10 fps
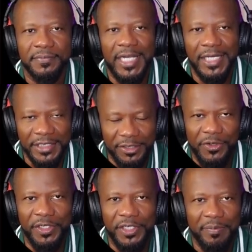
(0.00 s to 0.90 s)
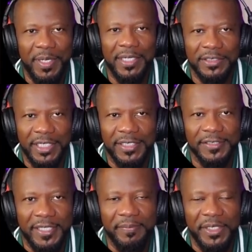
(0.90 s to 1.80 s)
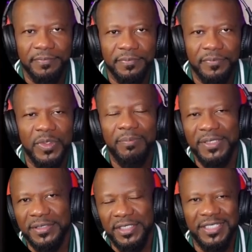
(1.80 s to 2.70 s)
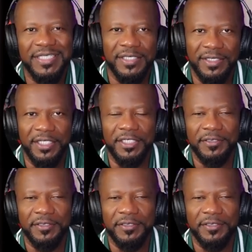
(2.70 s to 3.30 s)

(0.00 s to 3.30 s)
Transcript: I need to go in there and apologize to that man." But see, this the thing.